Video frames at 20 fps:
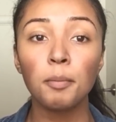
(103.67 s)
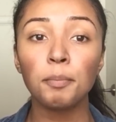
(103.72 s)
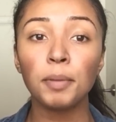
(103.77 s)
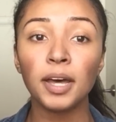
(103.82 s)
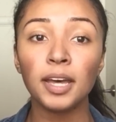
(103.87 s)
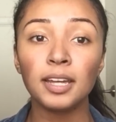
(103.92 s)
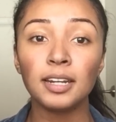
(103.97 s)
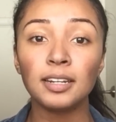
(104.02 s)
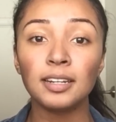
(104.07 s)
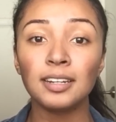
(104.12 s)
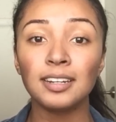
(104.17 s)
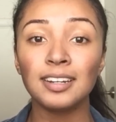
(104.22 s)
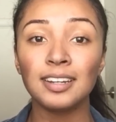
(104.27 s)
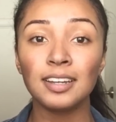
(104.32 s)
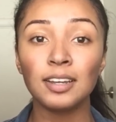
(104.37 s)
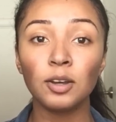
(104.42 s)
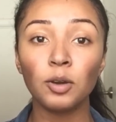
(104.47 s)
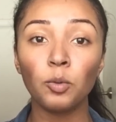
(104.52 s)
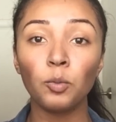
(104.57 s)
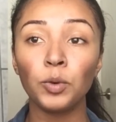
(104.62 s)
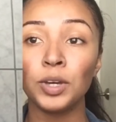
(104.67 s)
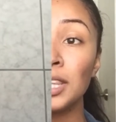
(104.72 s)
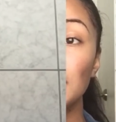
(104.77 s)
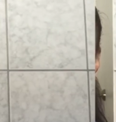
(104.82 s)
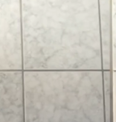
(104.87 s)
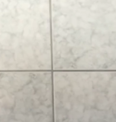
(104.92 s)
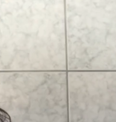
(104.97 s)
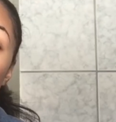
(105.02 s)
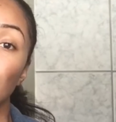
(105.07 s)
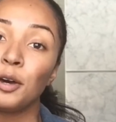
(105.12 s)
But
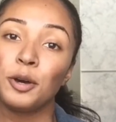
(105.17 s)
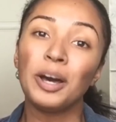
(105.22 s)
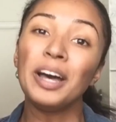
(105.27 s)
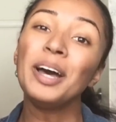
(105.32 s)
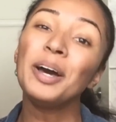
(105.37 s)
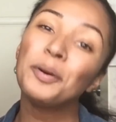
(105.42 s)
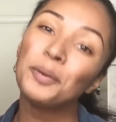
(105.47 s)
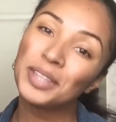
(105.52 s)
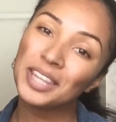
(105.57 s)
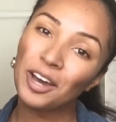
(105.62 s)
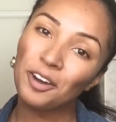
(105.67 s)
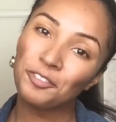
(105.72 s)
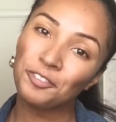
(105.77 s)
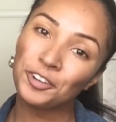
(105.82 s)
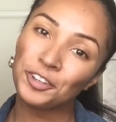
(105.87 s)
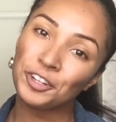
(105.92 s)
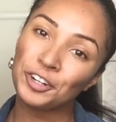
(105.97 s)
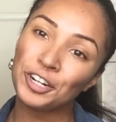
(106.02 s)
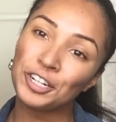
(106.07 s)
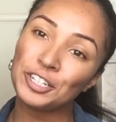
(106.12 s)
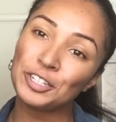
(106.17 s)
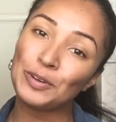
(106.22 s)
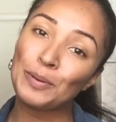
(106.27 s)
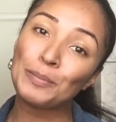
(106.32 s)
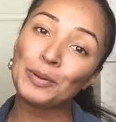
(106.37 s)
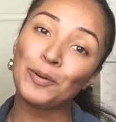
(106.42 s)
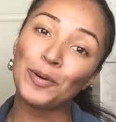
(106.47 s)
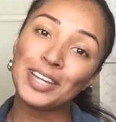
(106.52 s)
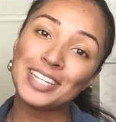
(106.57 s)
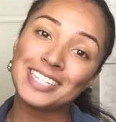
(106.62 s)
without further ado,
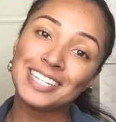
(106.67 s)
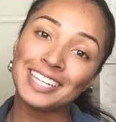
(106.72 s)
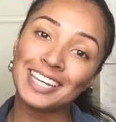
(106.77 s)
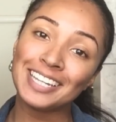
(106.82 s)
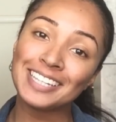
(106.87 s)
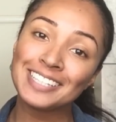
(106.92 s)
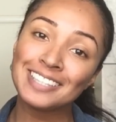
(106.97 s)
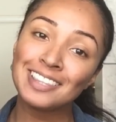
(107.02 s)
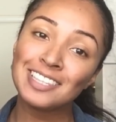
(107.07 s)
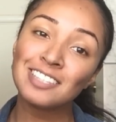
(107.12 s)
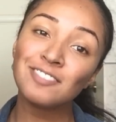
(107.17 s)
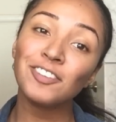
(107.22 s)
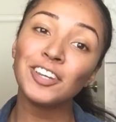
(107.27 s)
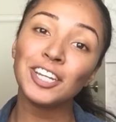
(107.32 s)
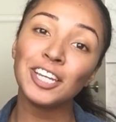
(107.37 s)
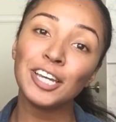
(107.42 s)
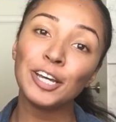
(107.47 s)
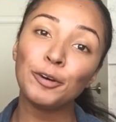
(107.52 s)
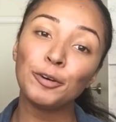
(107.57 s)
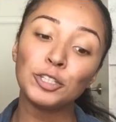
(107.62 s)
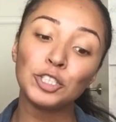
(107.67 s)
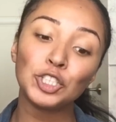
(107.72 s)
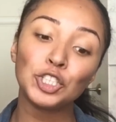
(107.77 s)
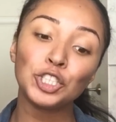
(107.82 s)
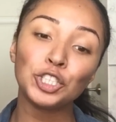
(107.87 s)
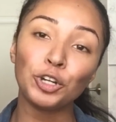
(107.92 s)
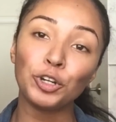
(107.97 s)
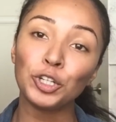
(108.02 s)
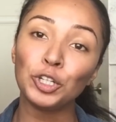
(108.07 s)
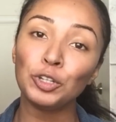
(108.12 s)
I'm going to get into this video and
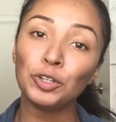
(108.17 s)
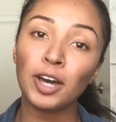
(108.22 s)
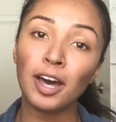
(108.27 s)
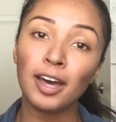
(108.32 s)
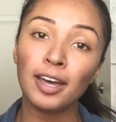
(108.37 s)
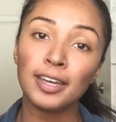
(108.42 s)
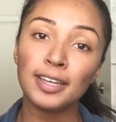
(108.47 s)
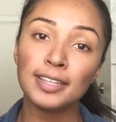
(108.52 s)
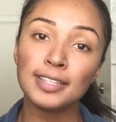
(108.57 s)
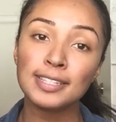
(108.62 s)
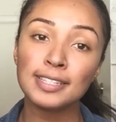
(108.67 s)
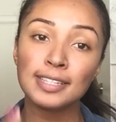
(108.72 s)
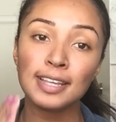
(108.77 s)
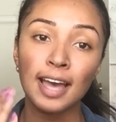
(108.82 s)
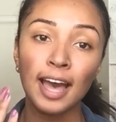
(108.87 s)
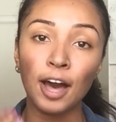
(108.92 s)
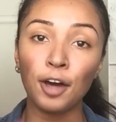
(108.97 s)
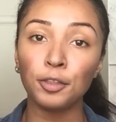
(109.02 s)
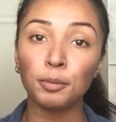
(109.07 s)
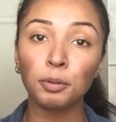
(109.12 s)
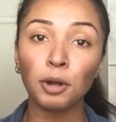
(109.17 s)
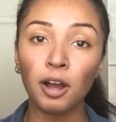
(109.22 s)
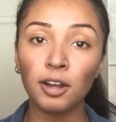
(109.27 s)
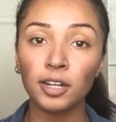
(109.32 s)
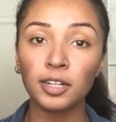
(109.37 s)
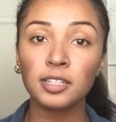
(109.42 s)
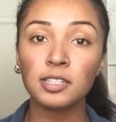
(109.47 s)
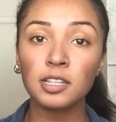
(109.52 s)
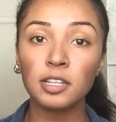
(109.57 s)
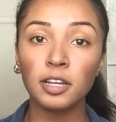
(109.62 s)
show you guys how the
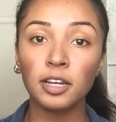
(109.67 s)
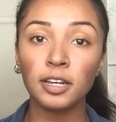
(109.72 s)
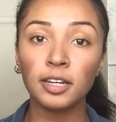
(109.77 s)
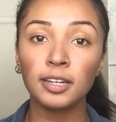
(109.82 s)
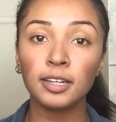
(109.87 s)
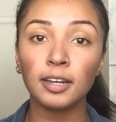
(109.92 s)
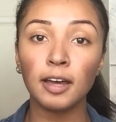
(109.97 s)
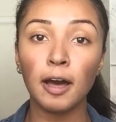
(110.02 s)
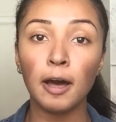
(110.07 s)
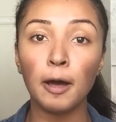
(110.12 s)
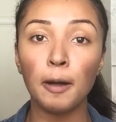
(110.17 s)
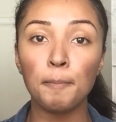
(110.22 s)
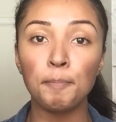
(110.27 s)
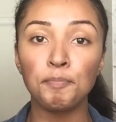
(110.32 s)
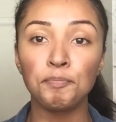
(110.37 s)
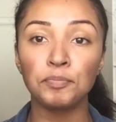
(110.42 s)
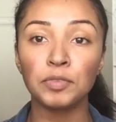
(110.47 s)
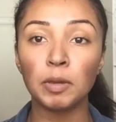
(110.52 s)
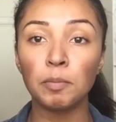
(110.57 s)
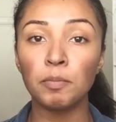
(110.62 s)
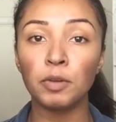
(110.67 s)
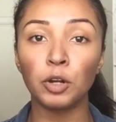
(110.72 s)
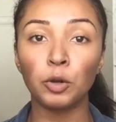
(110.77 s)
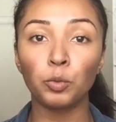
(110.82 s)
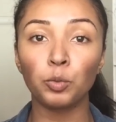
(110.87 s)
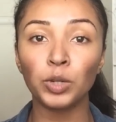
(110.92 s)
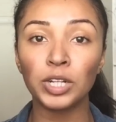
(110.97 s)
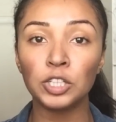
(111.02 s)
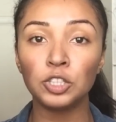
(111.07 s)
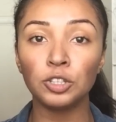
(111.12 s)
products look. I'm going to
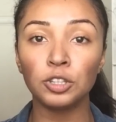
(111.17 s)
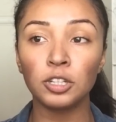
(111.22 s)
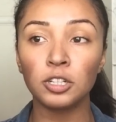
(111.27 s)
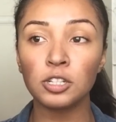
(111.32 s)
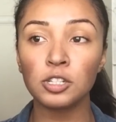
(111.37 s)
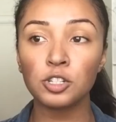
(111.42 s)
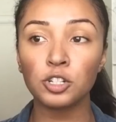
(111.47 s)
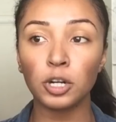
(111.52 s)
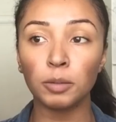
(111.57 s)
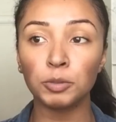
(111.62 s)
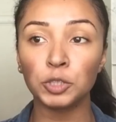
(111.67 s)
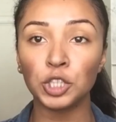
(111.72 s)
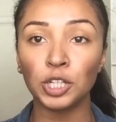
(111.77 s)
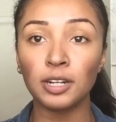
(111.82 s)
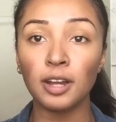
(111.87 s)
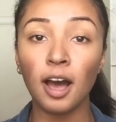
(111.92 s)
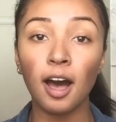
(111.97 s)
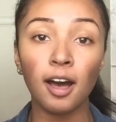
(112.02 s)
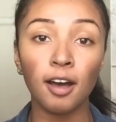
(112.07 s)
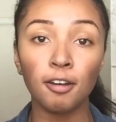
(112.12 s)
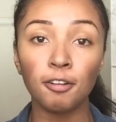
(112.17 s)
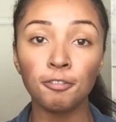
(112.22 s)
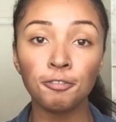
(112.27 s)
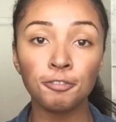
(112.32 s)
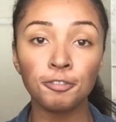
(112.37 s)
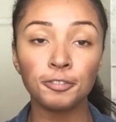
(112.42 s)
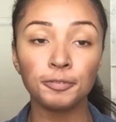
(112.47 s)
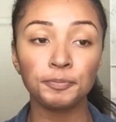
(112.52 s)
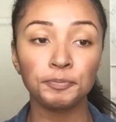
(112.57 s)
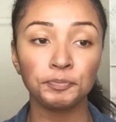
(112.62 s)
read you the description of